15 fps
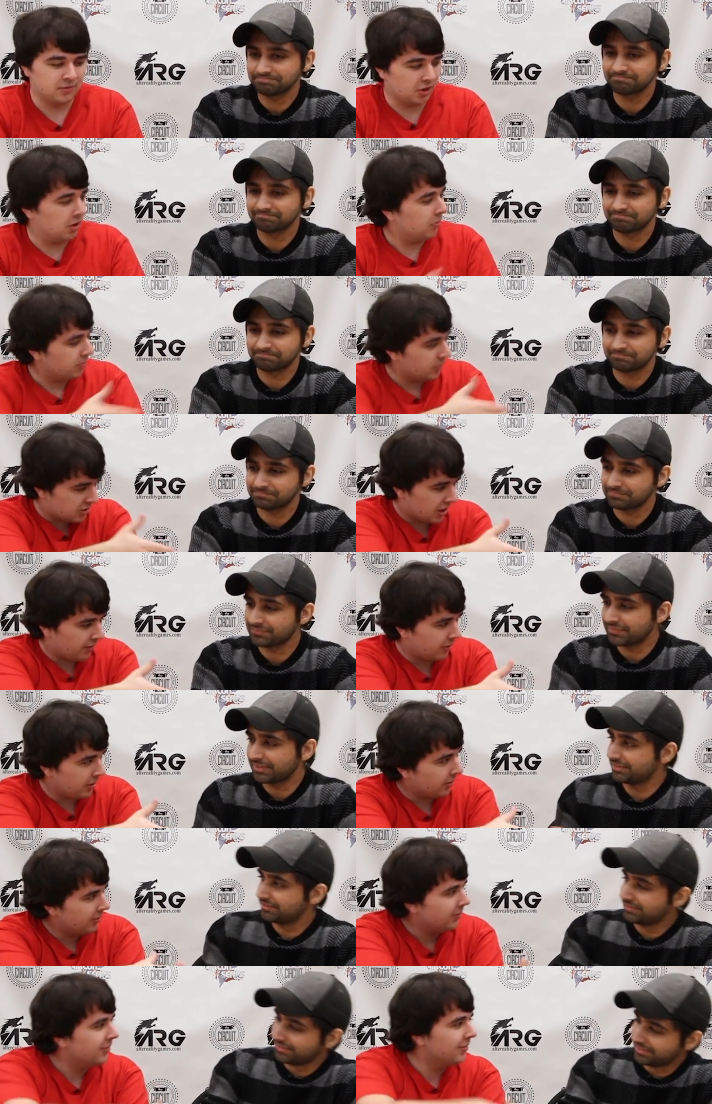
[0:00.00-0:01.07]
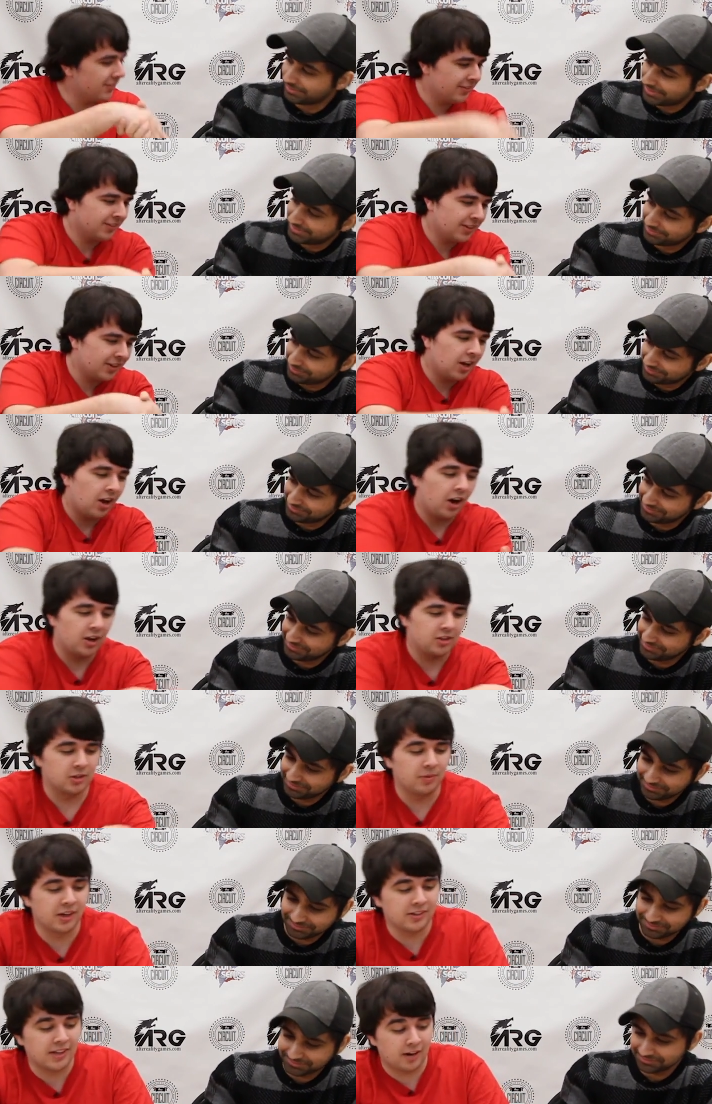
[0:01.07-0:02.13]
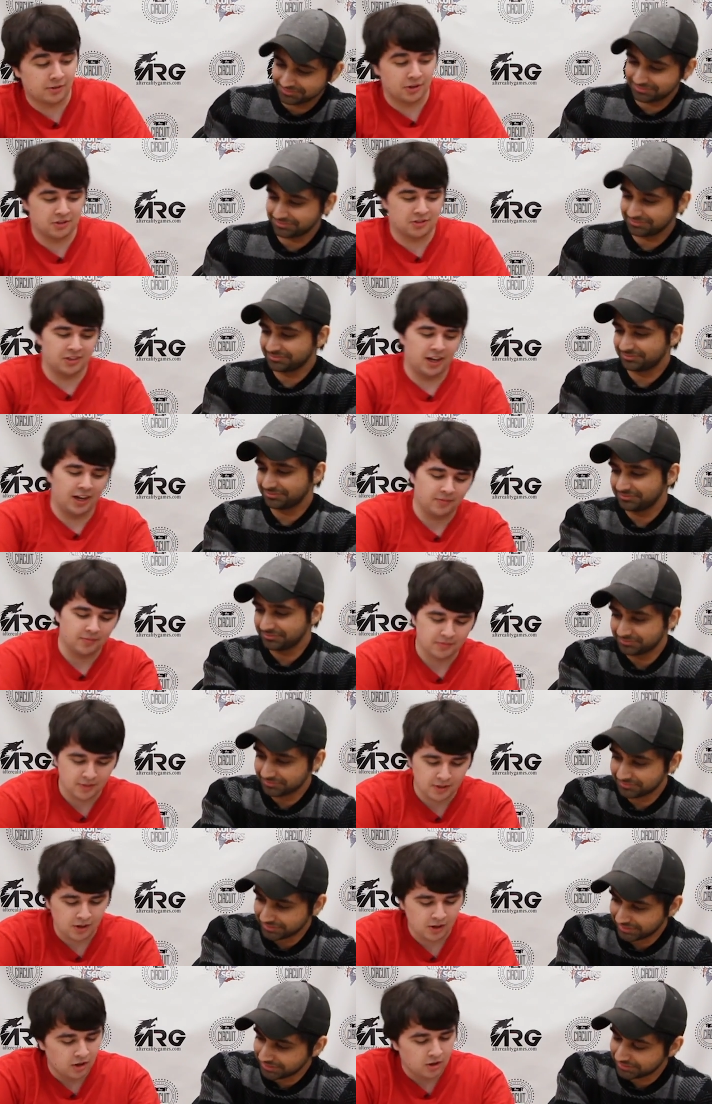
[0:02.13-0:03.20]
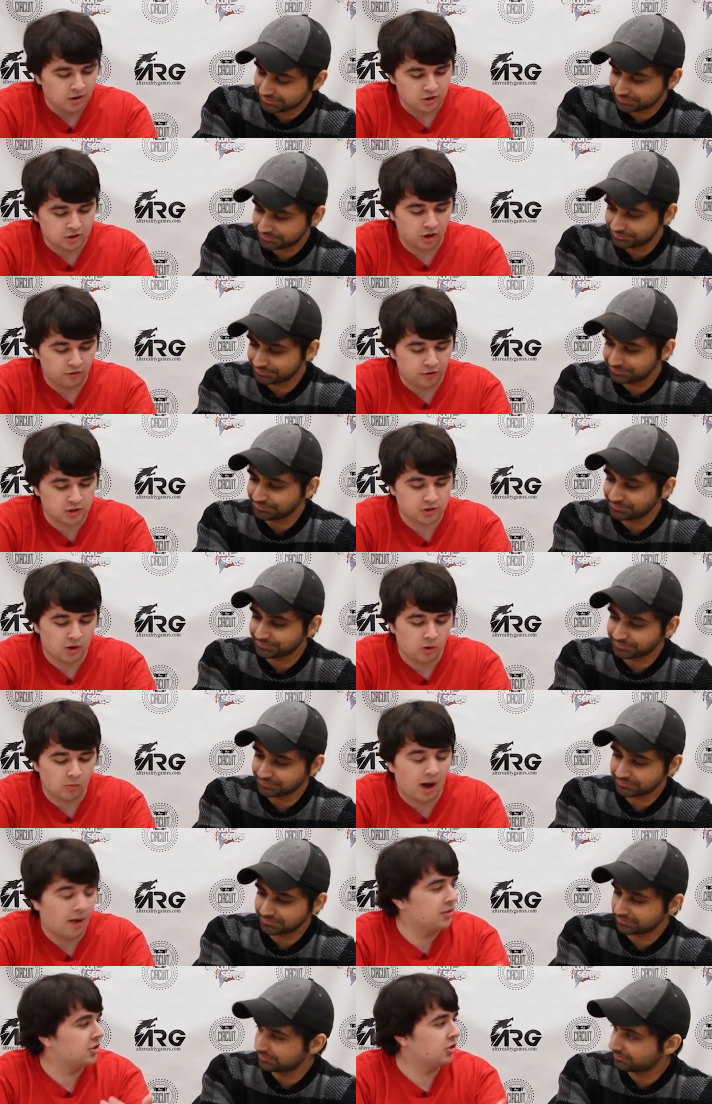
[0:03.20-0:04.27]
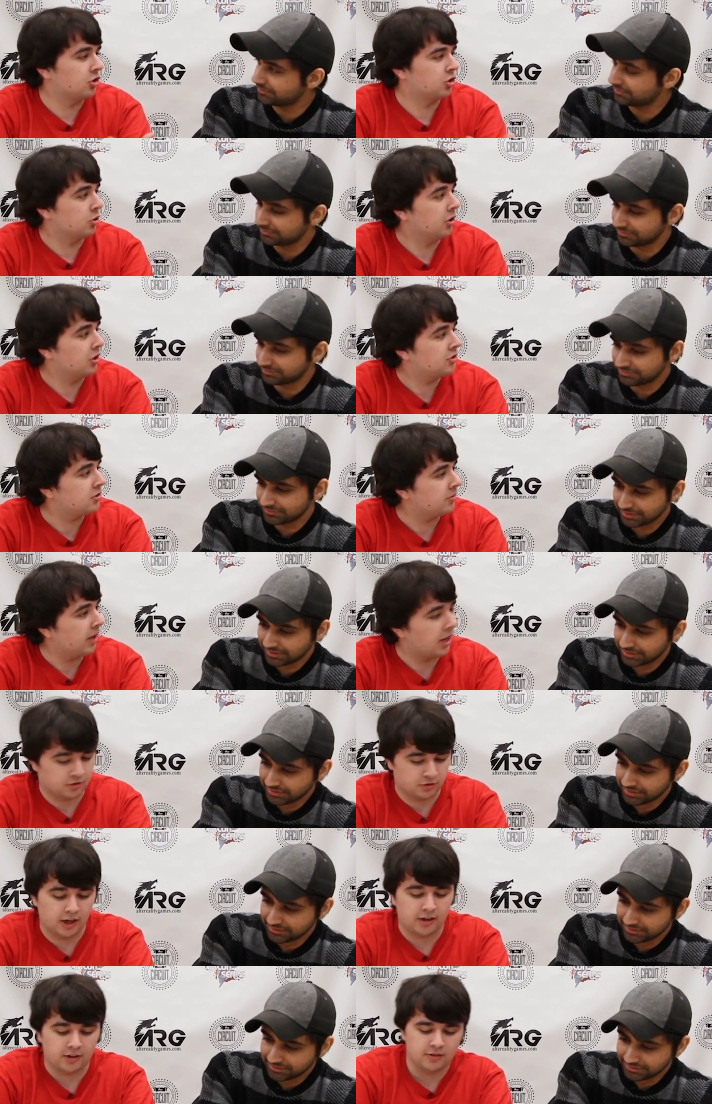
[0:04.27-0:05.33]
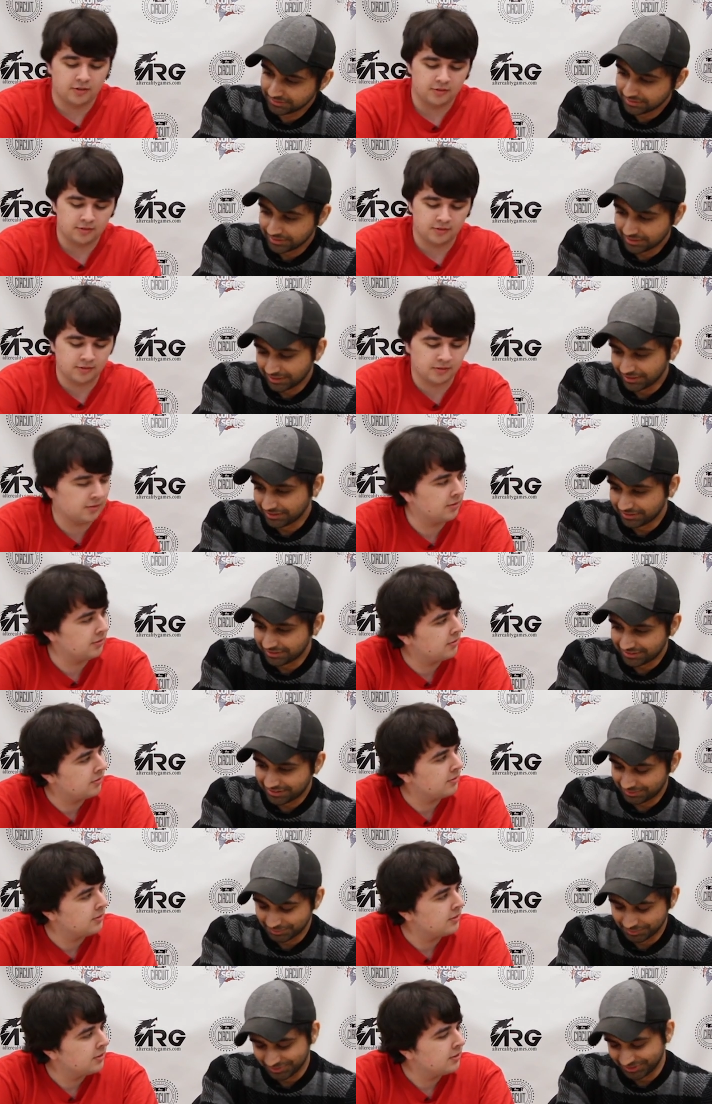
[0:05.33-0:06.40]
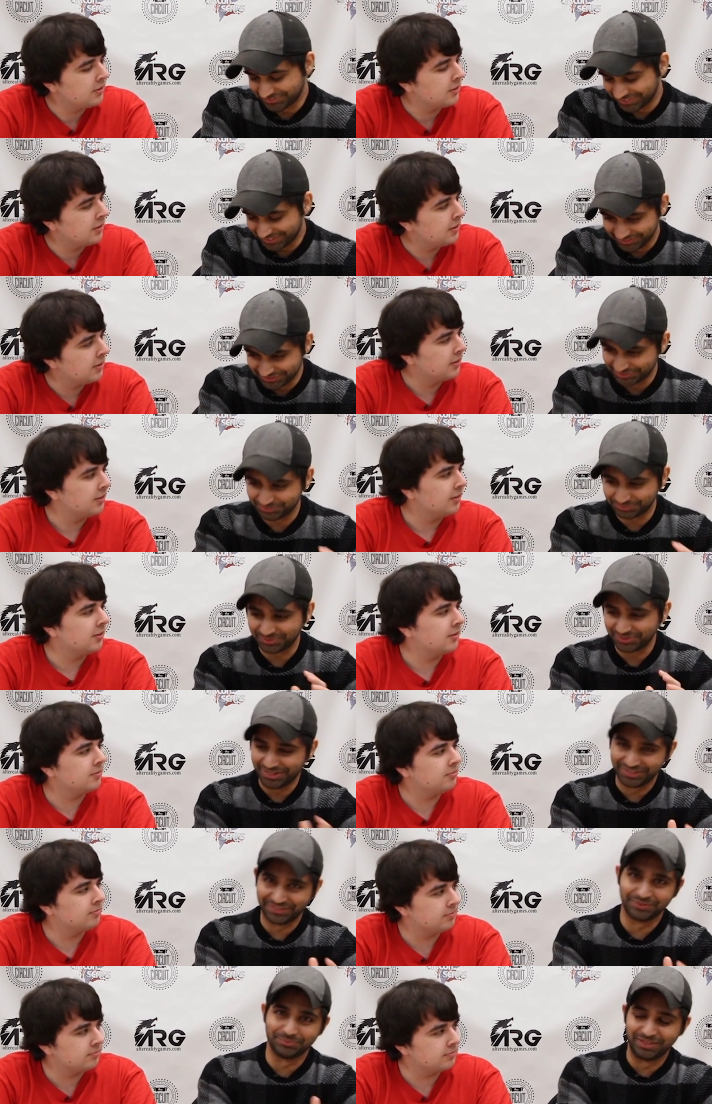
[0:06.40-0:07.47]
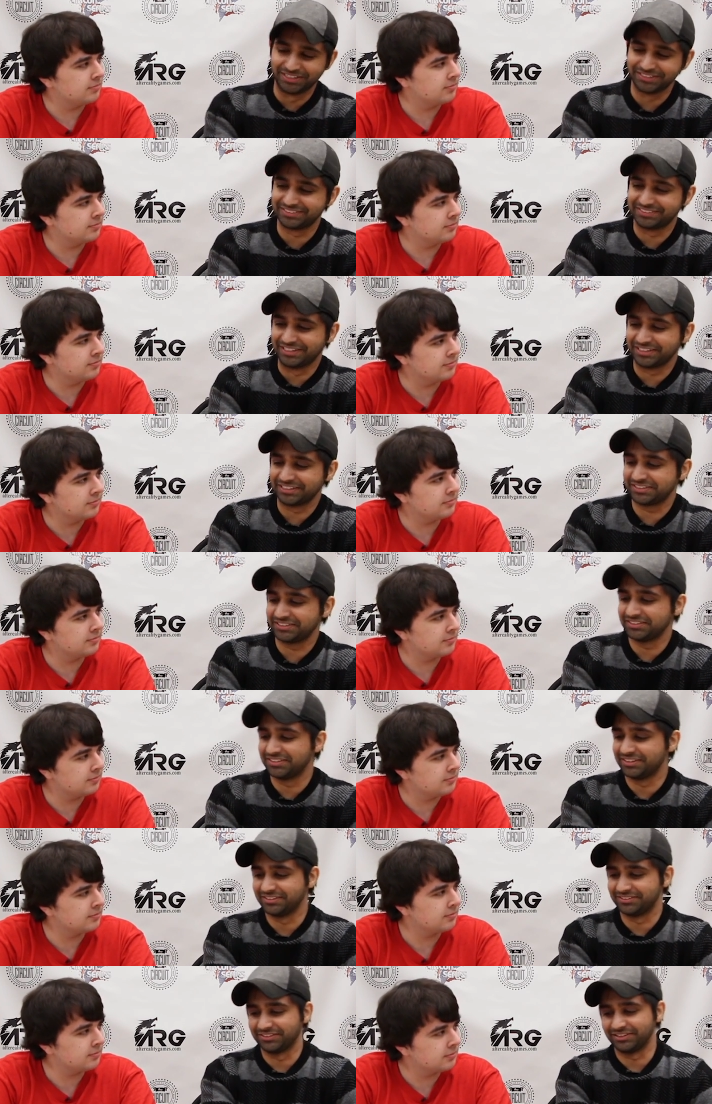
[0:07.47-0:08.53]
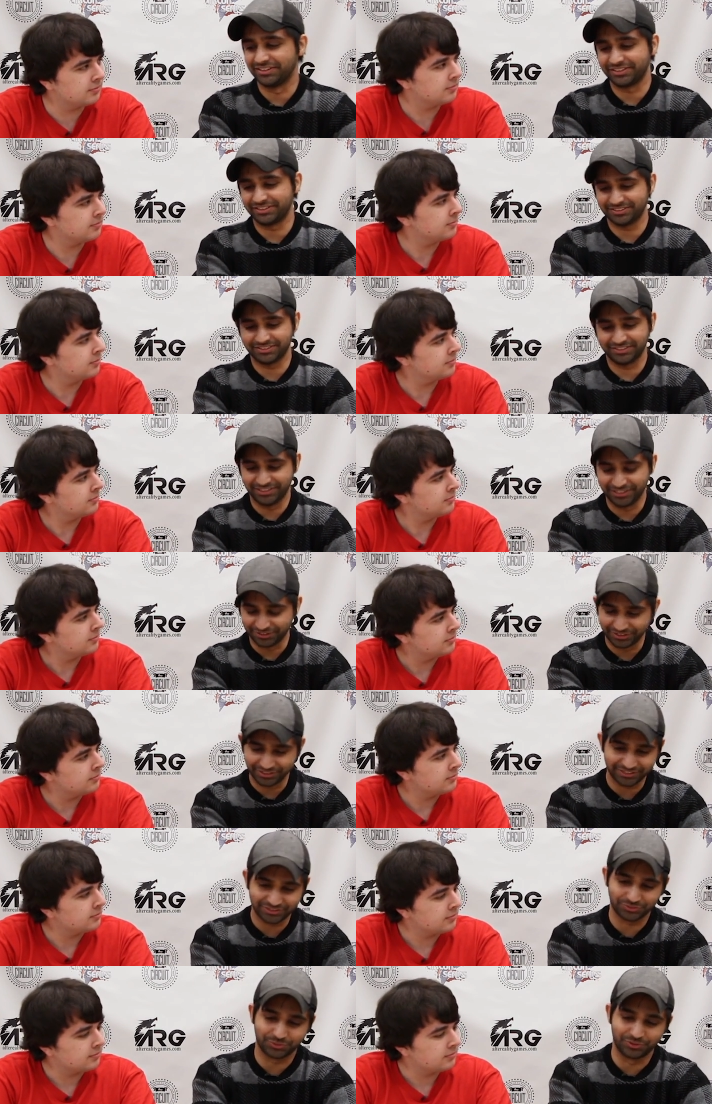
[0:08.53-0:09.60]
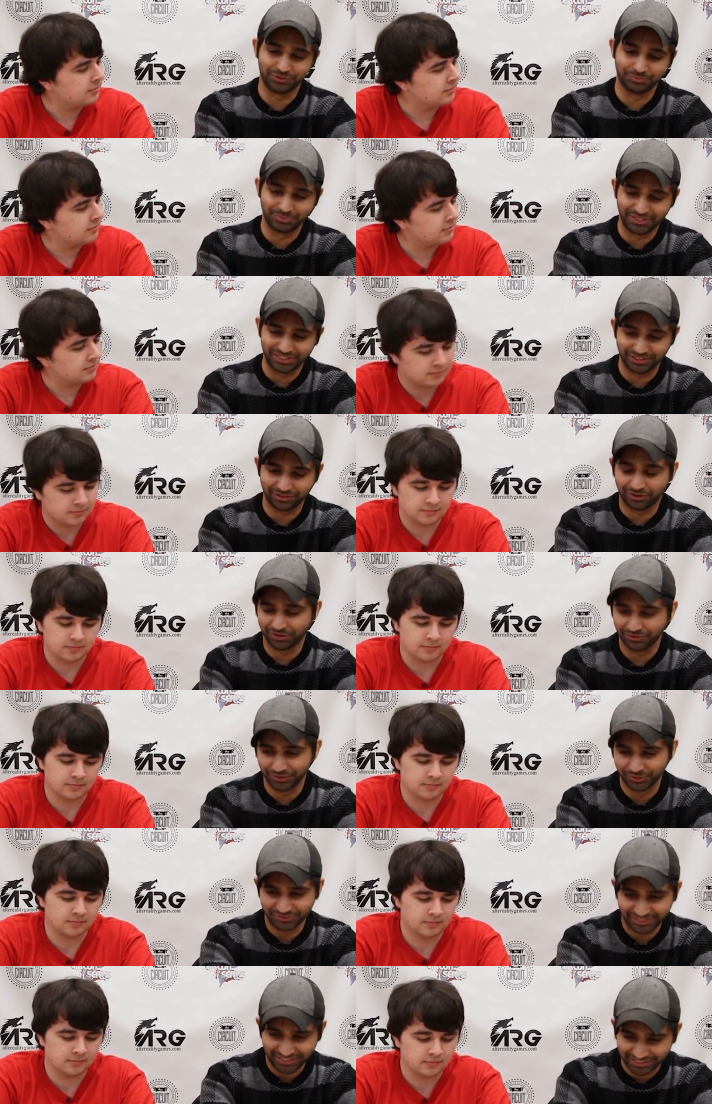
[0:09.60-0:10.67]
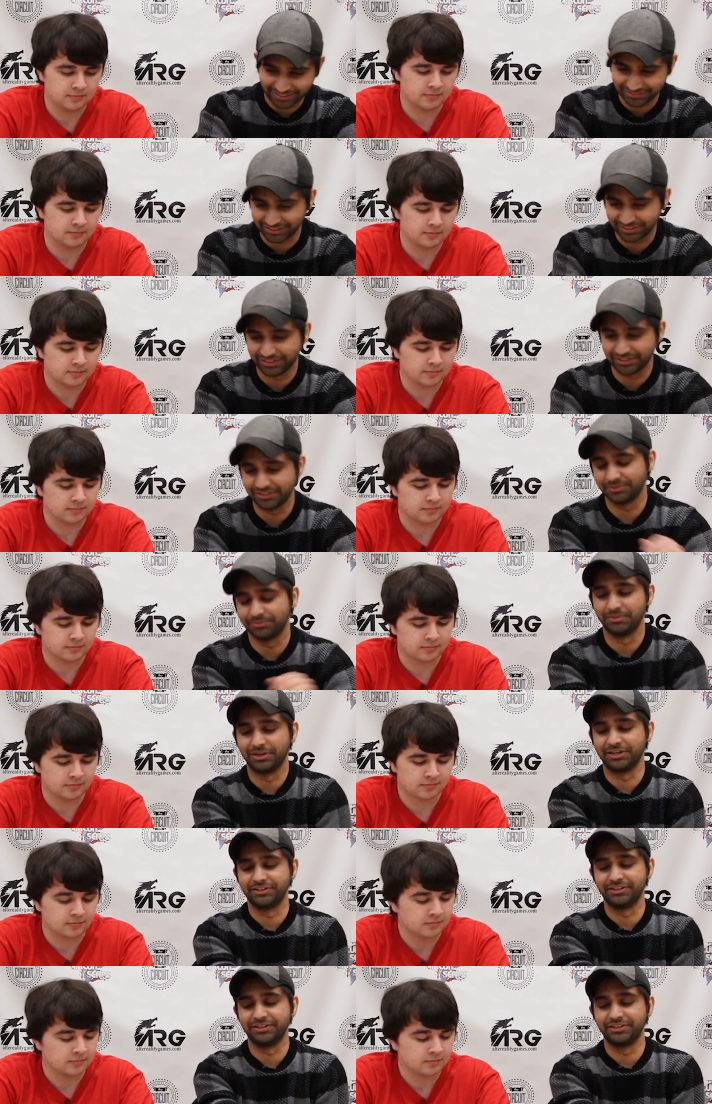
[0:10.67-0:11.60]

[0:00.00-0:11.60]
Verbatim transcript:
Speaker 1: so let's have you here. Hey, man. All right, so you're playing Nekroz today. Yeah. So first of all, why was this your choice as your deck?
Speaker 2: Uh, I'm a big fan of just playing the best deck and like gearing it towards beating all those anti-meta